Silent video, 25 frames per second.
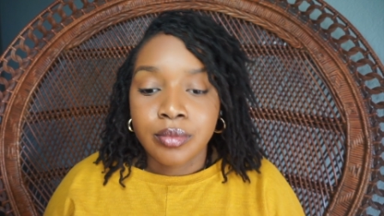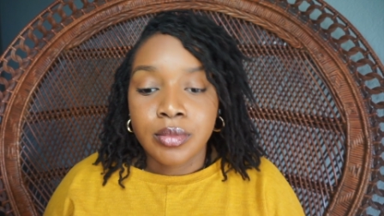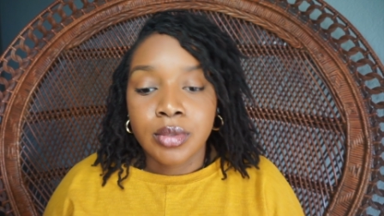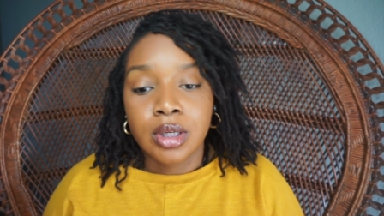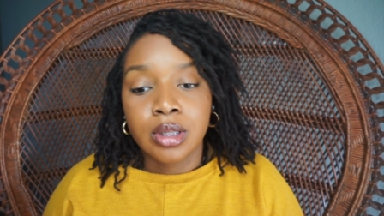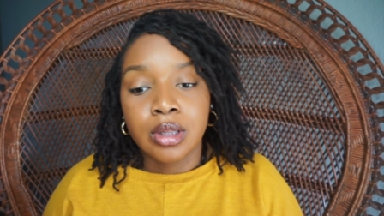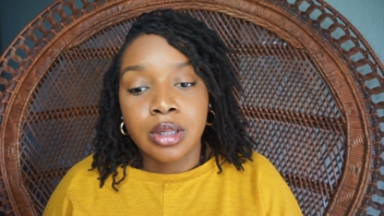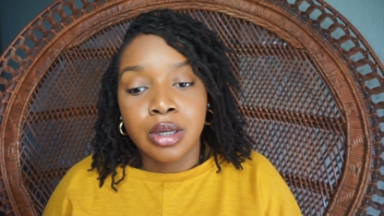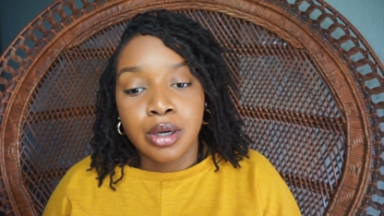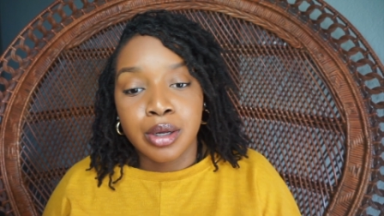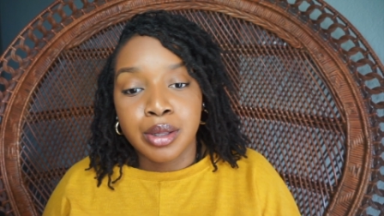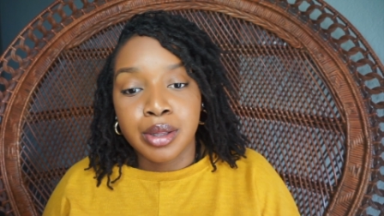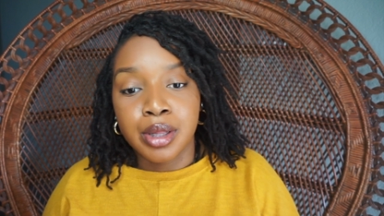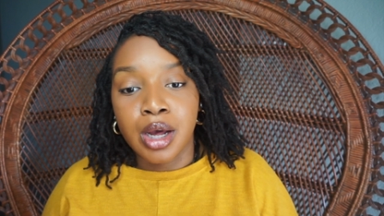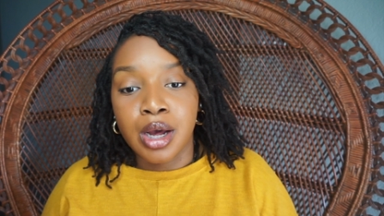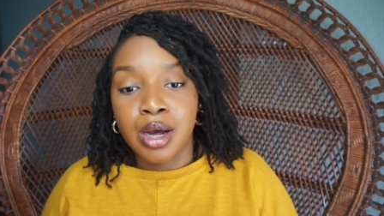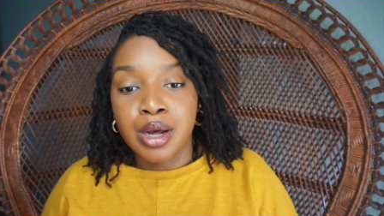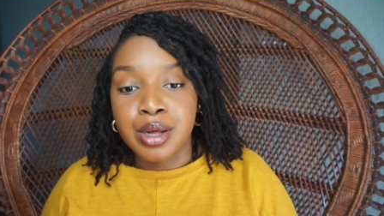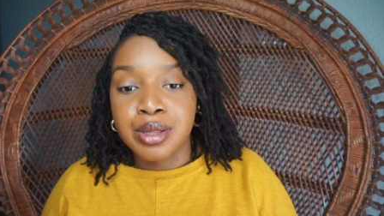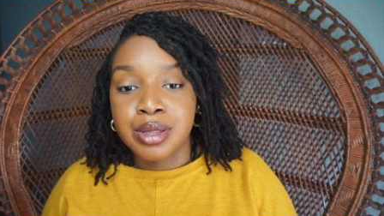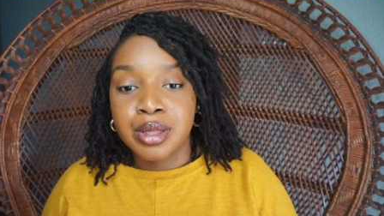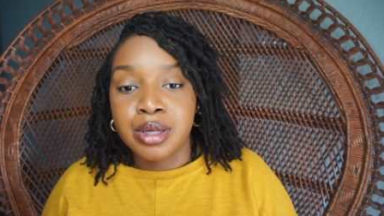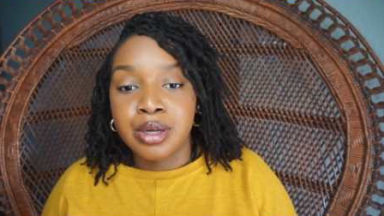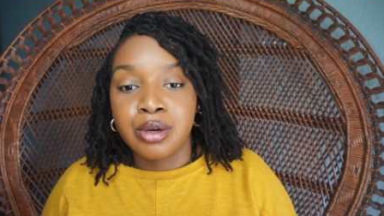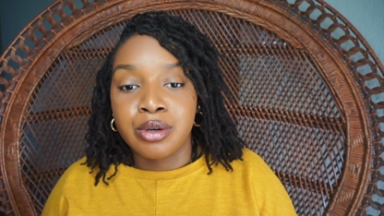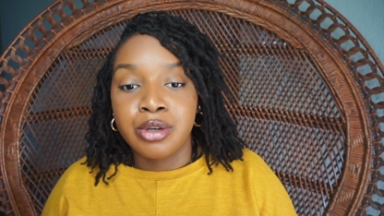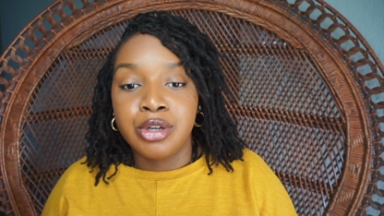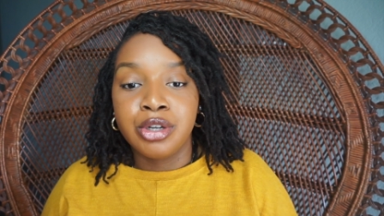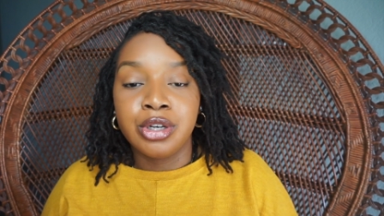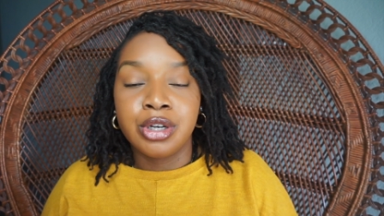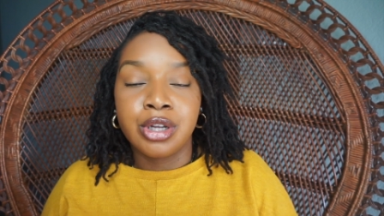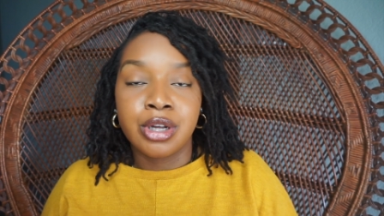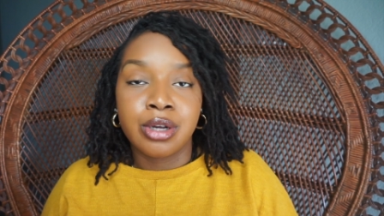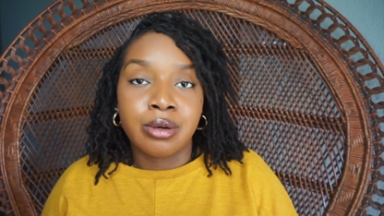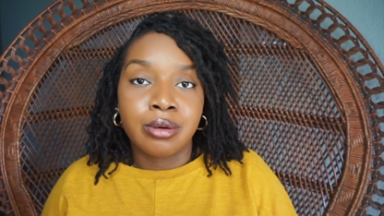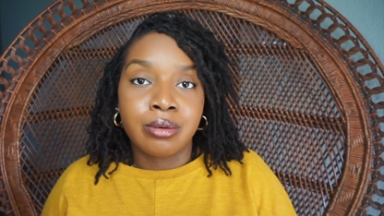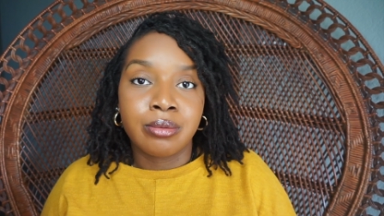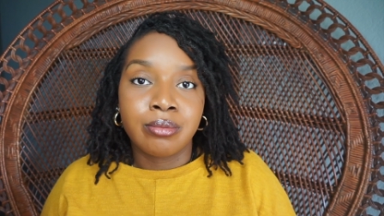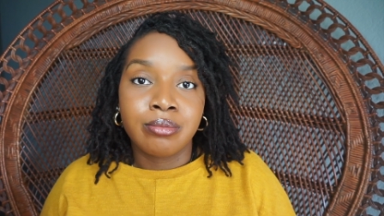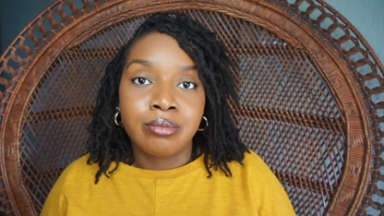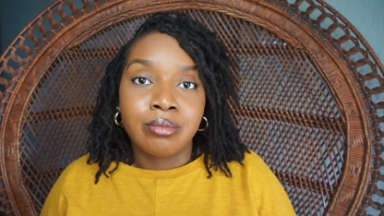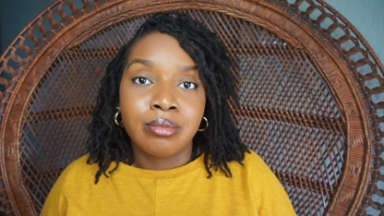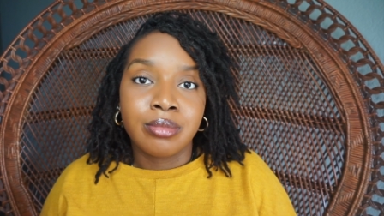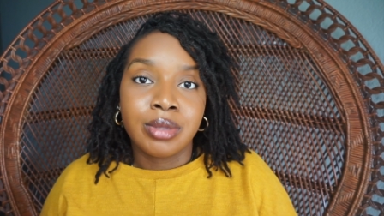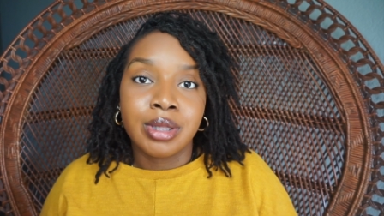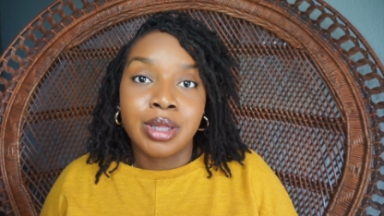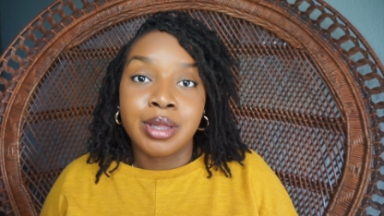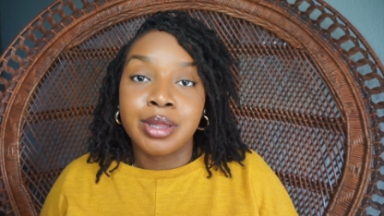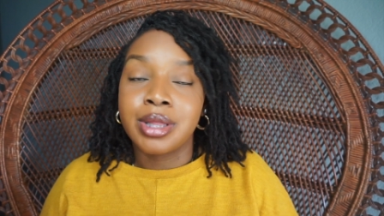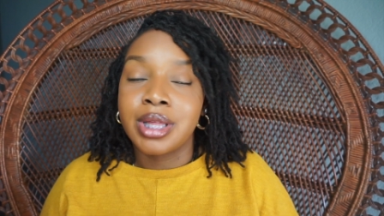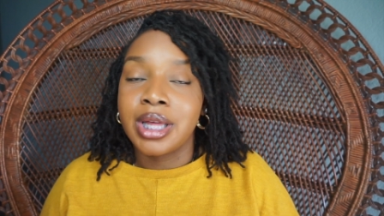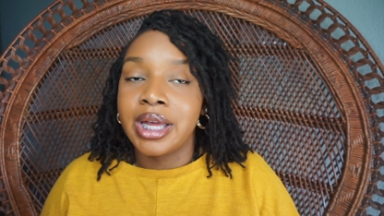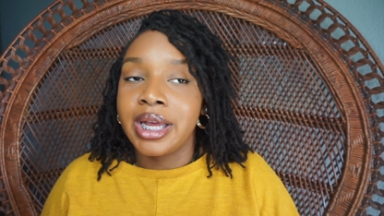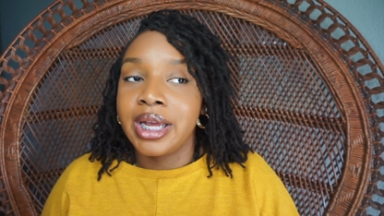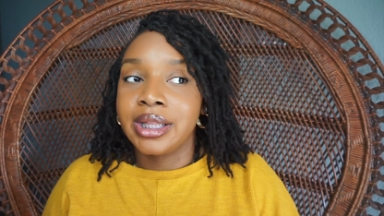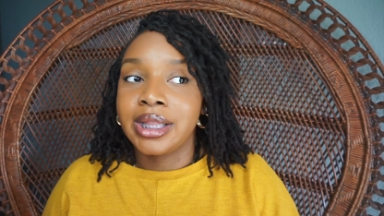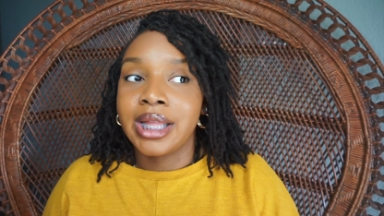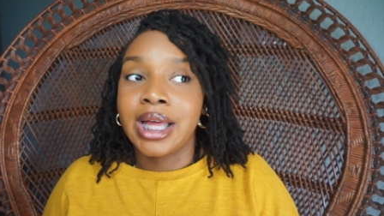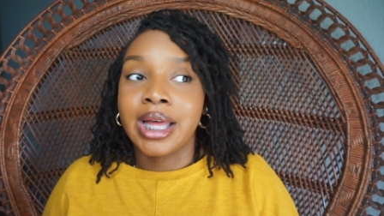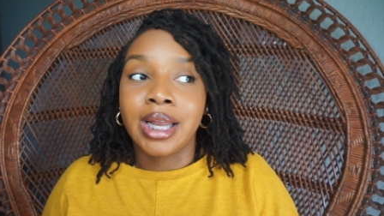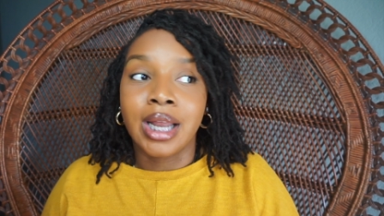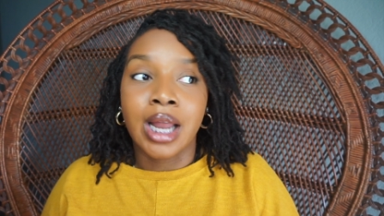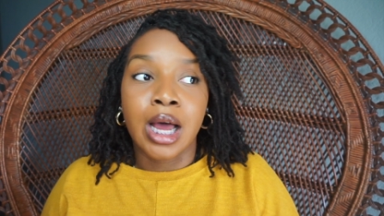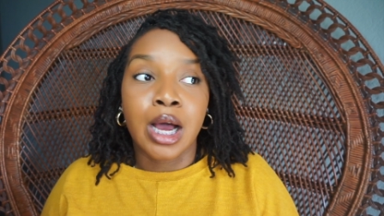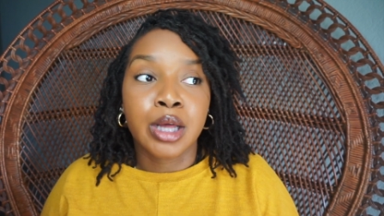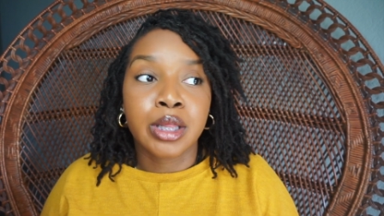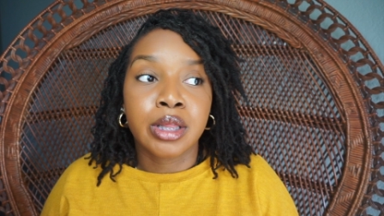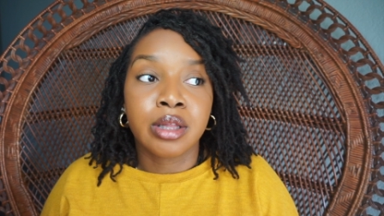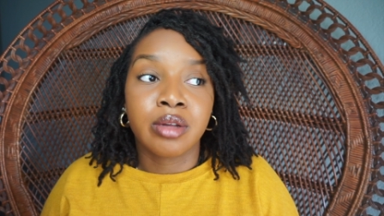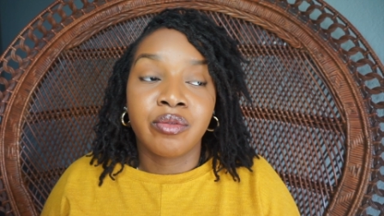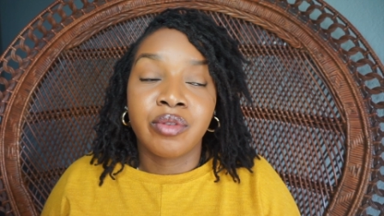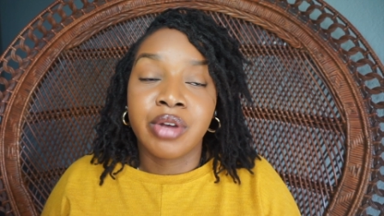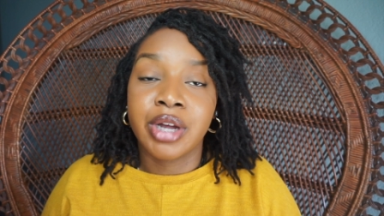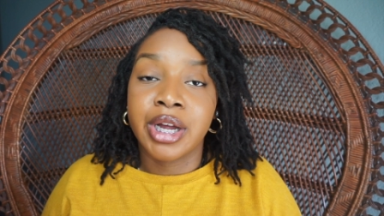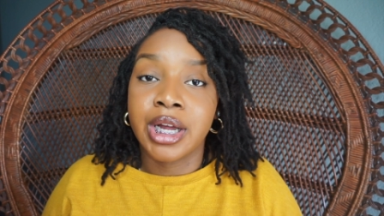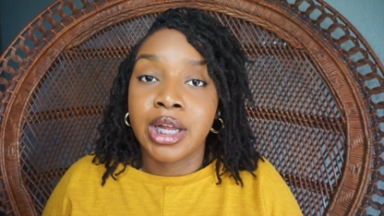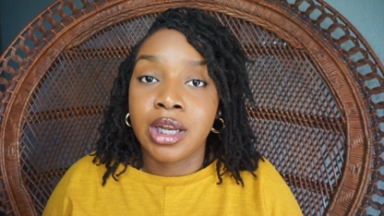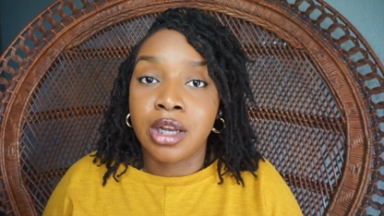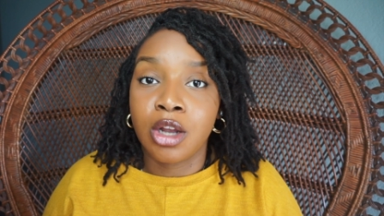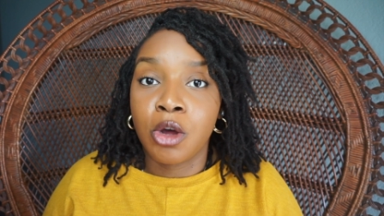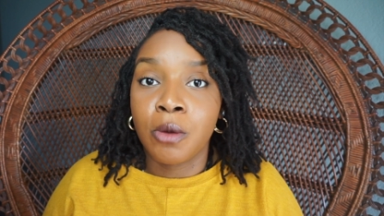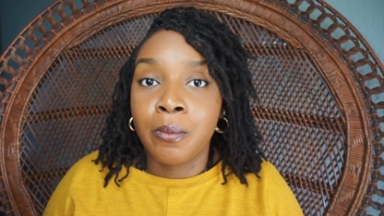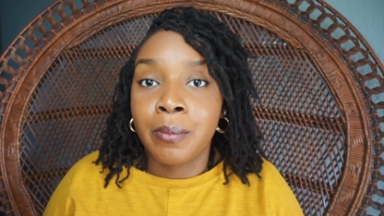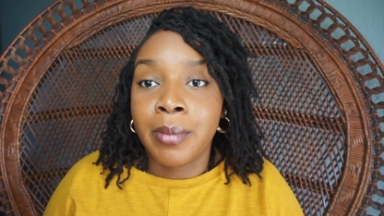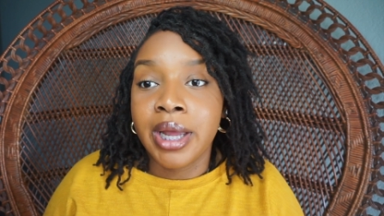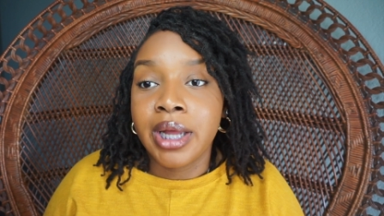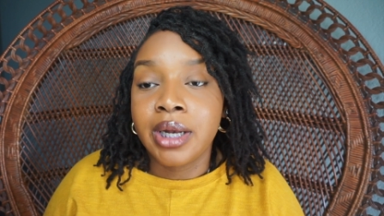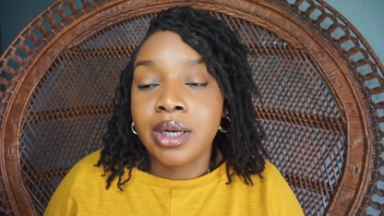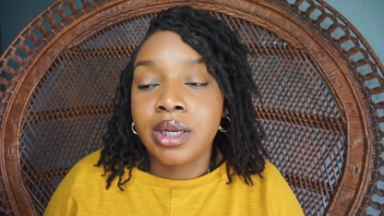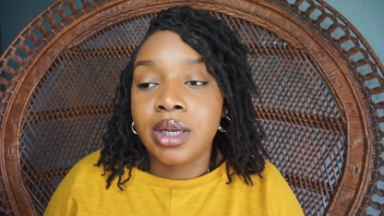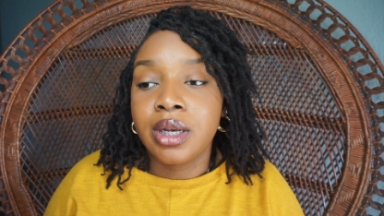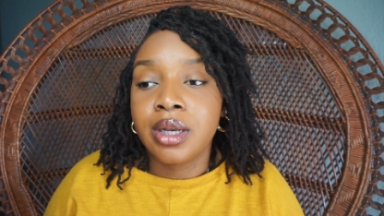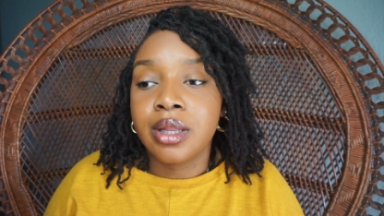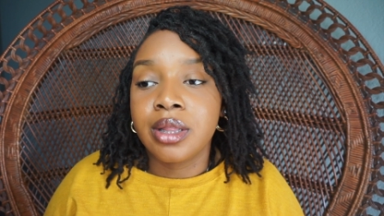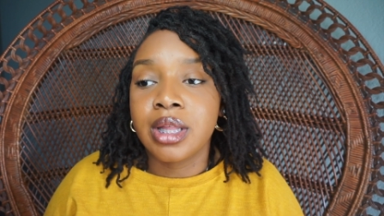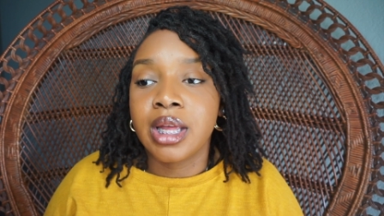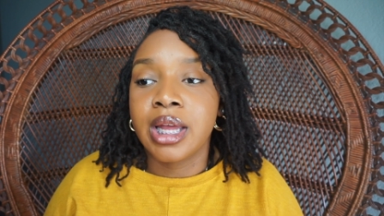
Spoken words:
There's also, you know, the saying that locks are very low maintenance.